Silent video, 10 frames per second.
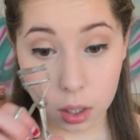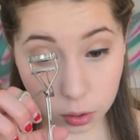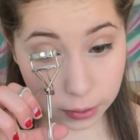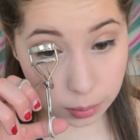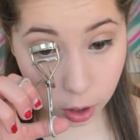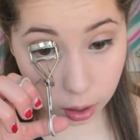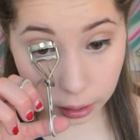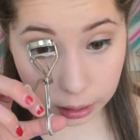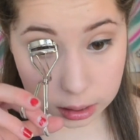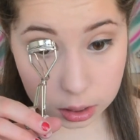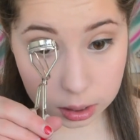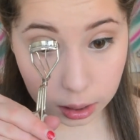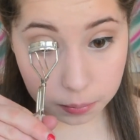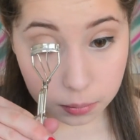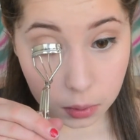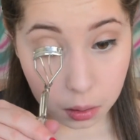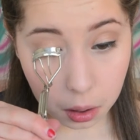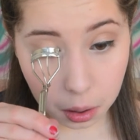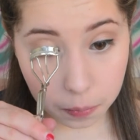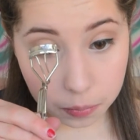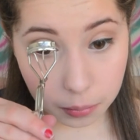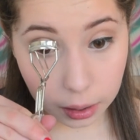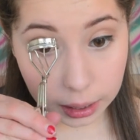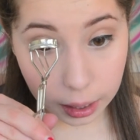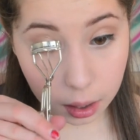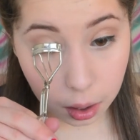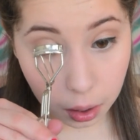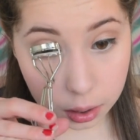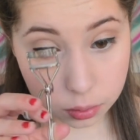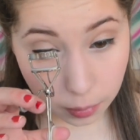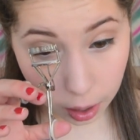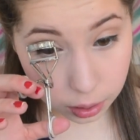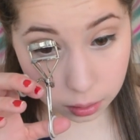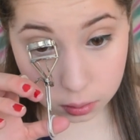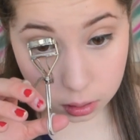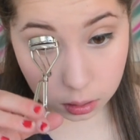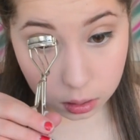So first I'm curling. This is just like a Mary Kay curler, doesn't really matter what you use.